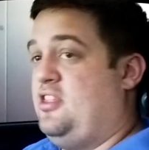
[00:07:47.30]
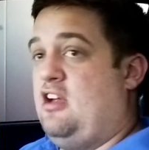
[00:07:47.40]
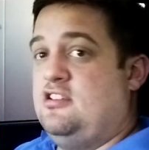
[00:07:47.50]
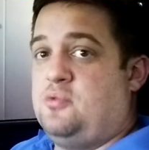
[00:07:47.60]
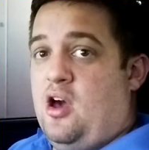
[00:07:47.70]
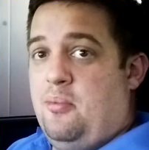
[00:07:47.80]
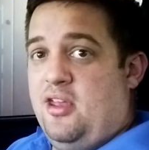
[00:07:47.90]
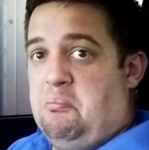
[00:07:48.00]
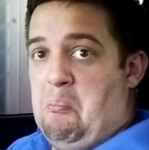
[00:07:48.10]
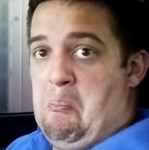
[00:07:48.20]
bit there as well,
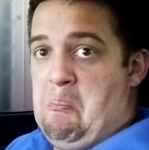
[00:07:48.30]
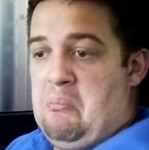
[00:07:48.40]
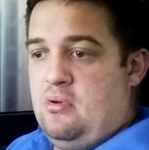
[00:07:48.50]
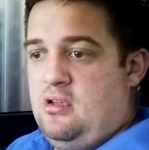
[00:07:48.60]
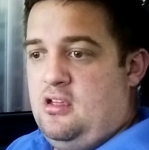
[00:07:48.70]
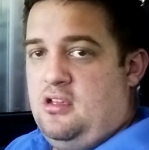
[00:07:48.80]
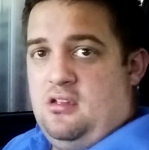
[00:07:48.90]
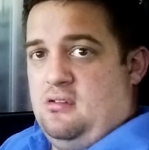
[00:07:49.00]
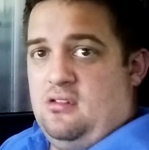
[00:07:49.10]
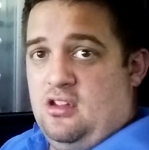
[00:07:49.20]
but
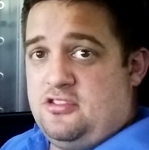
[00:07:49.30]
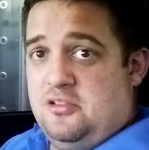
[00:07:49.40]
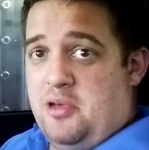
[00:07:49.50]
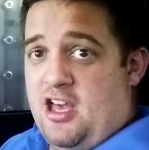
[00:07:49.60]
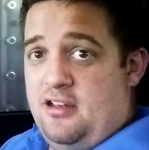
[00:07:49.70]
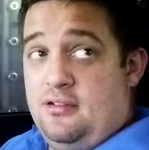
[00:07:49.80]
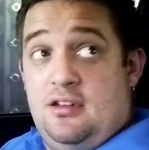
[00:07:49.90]
not too bad.